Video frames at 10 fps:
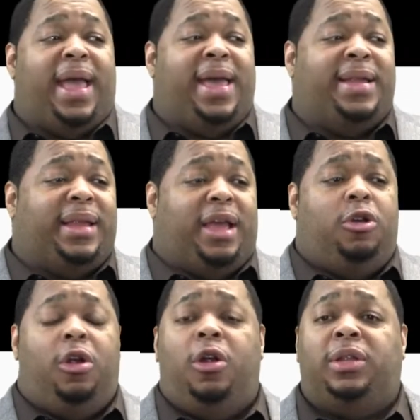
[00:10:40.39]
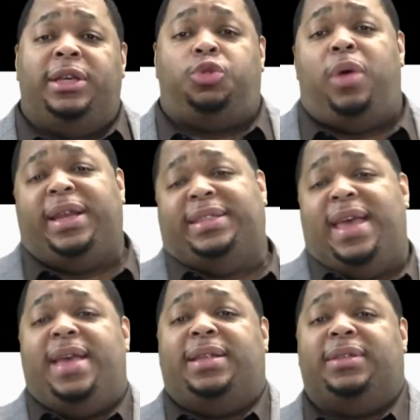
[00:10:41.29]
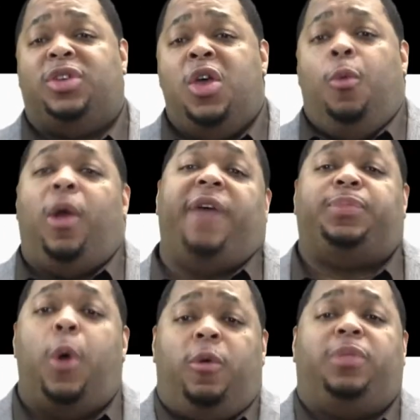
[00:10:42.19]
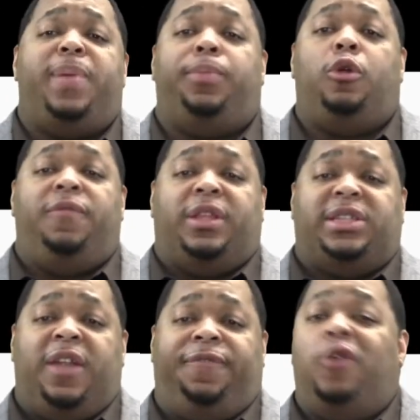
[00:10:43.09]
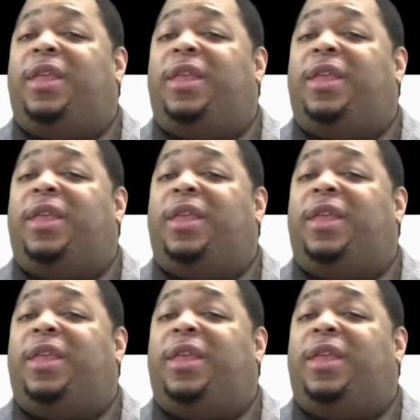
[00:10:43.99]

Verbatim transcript: and er, early 2010s where I've spoken with people over the telephone.